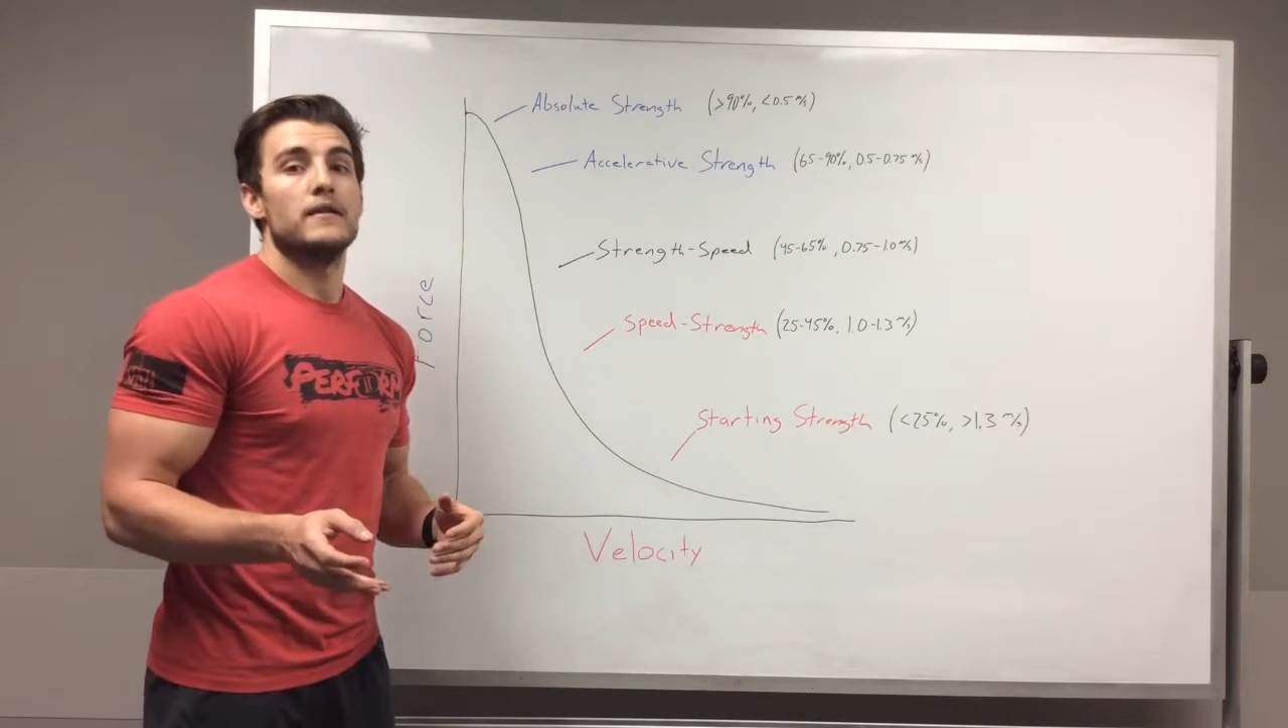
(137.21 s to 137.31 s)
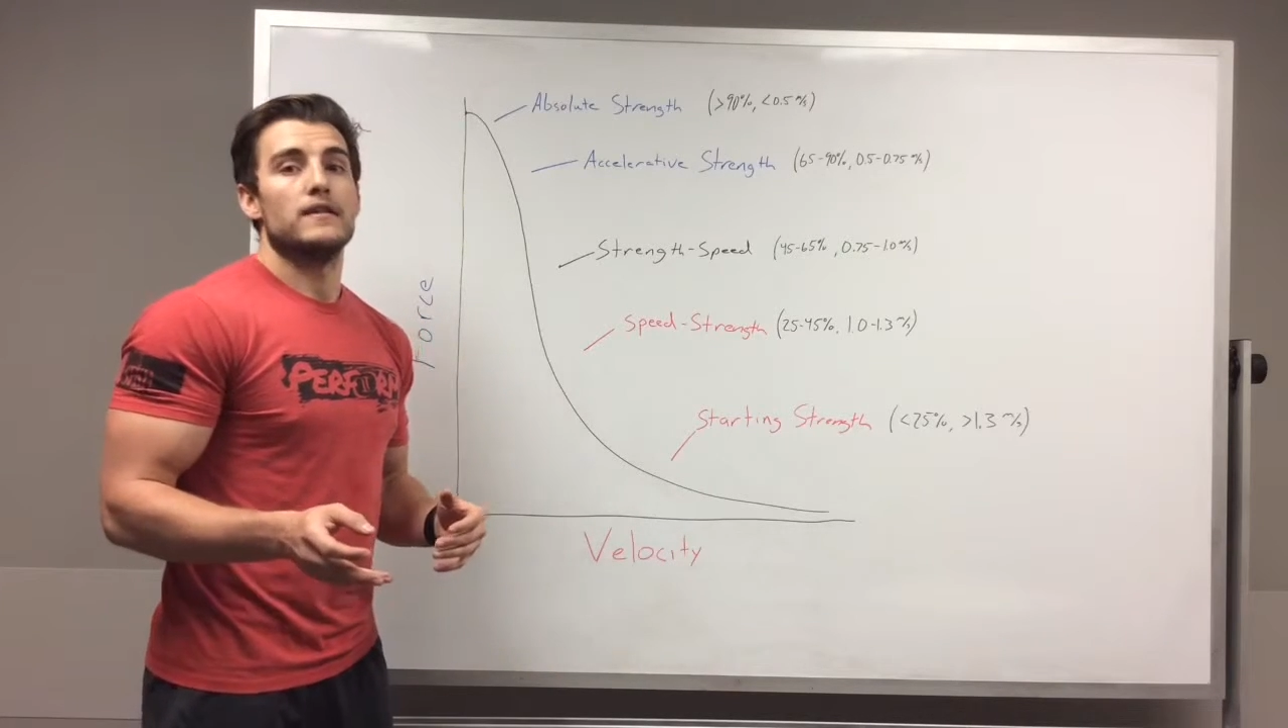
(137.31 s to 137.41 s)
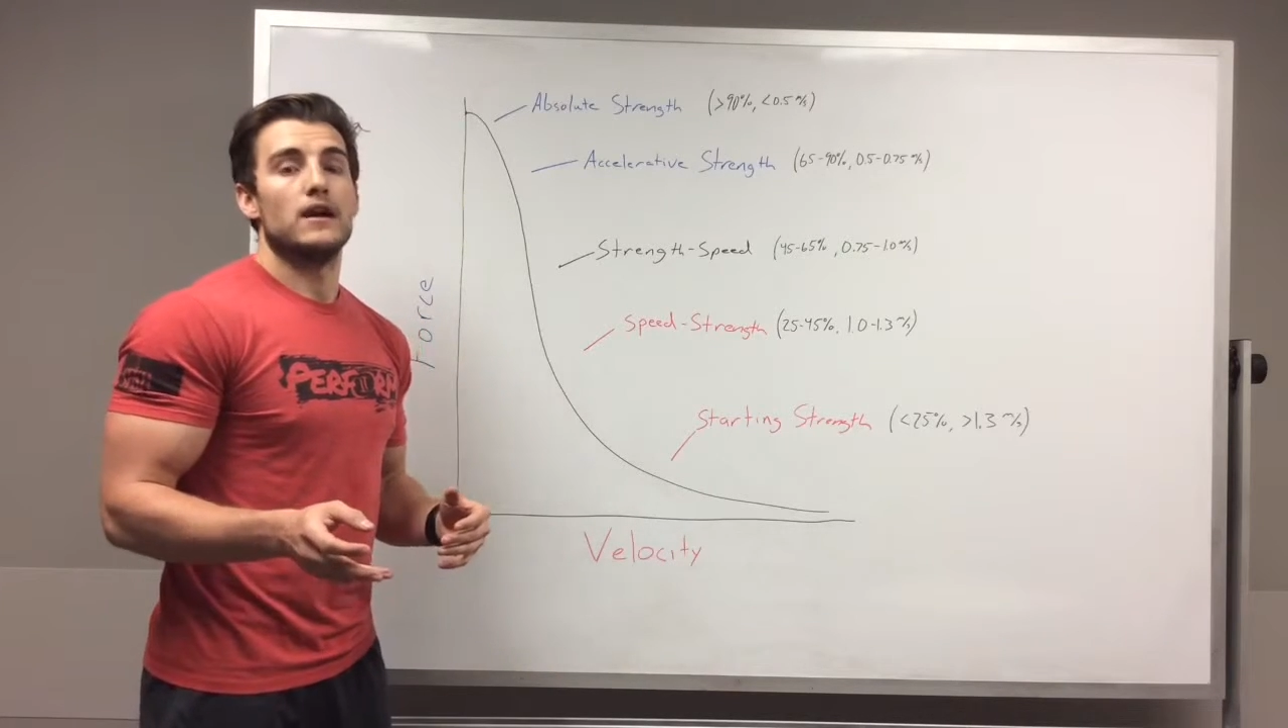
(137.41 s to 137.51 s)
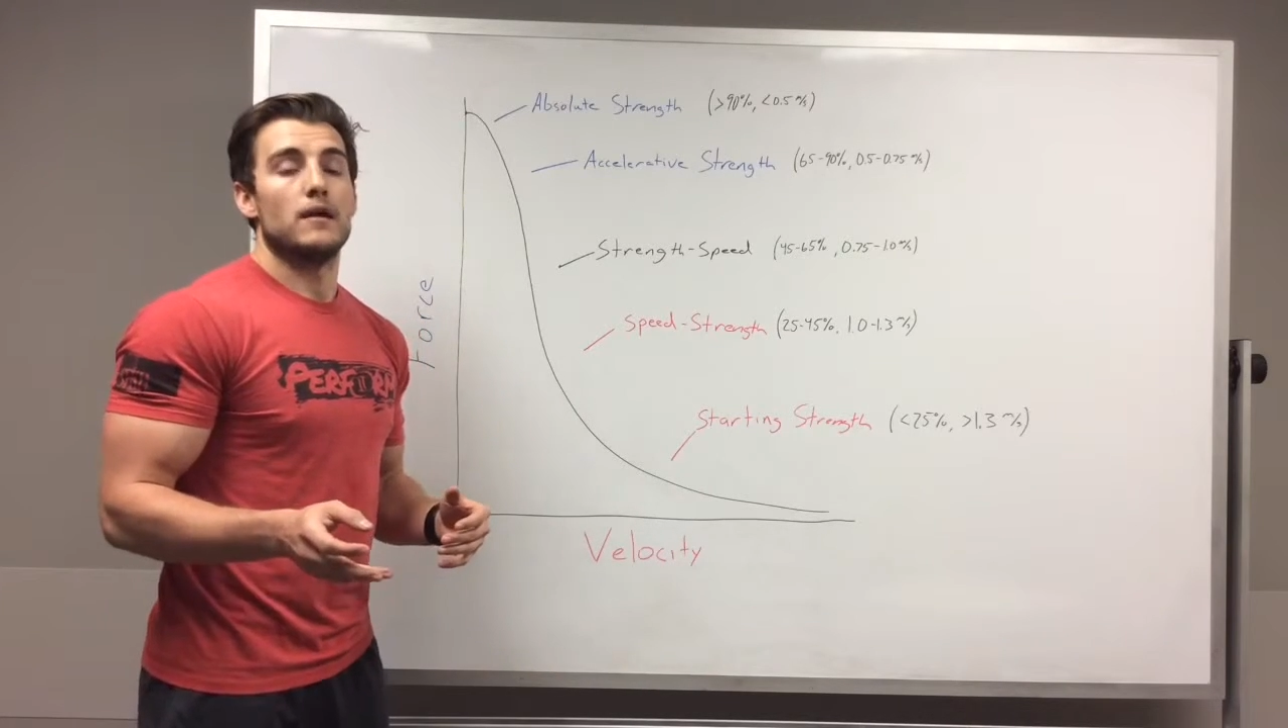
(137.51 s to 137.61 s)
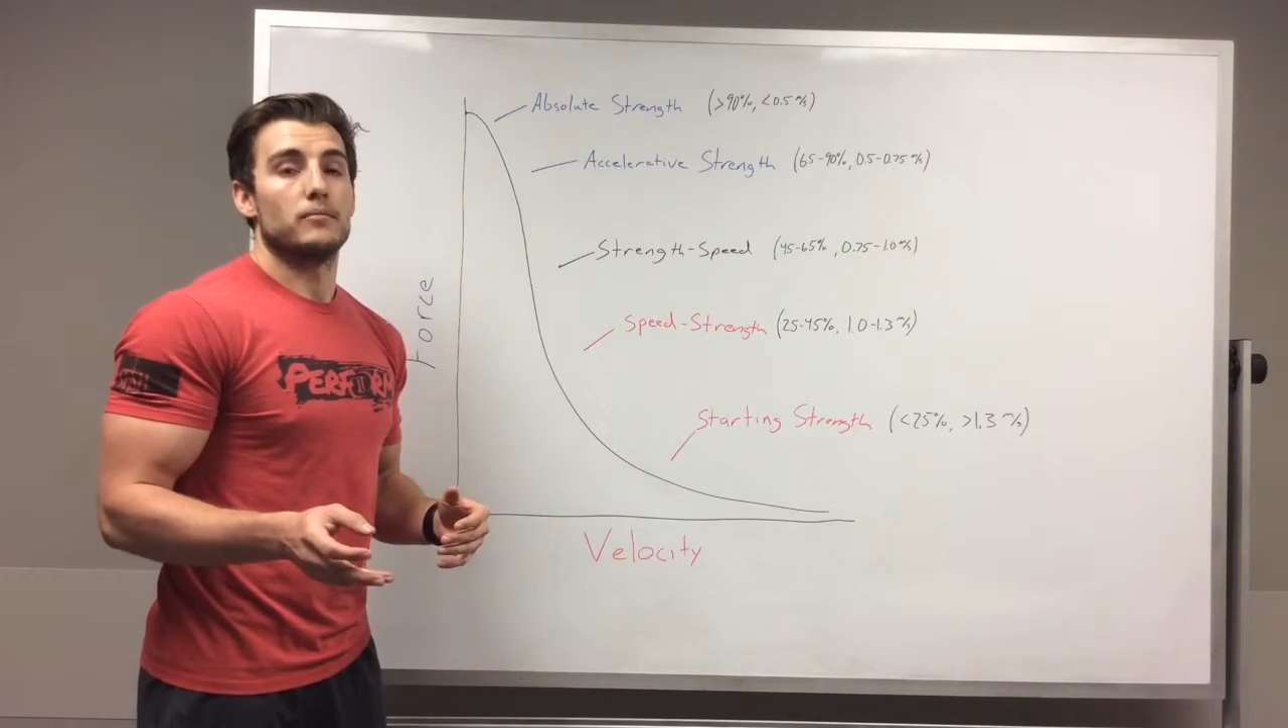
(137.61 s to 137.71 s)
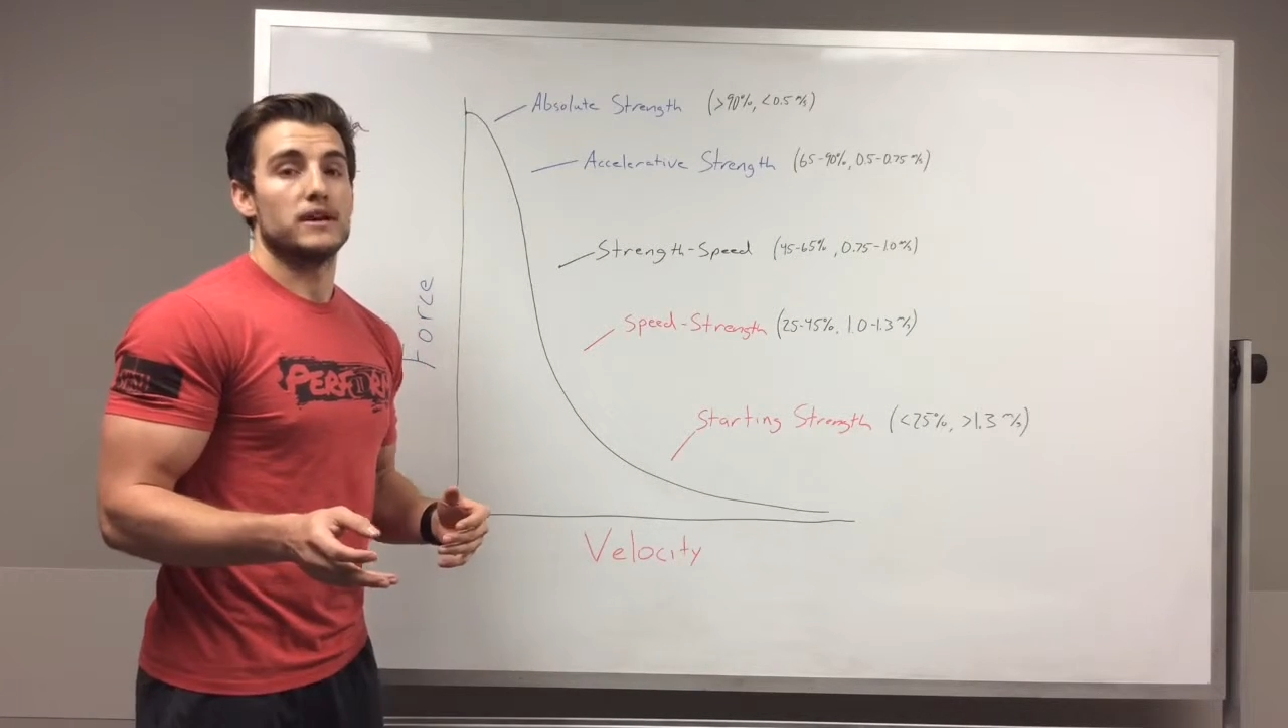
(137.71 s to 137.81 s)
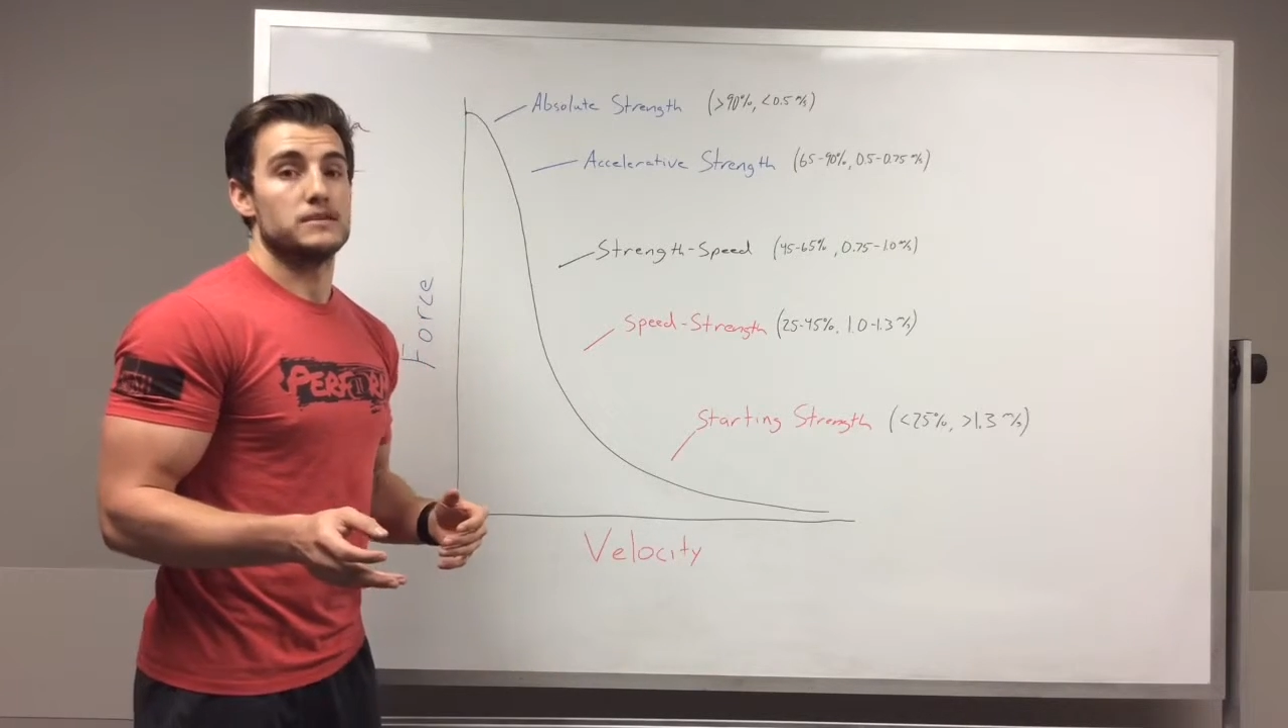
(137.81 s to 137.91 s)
the upright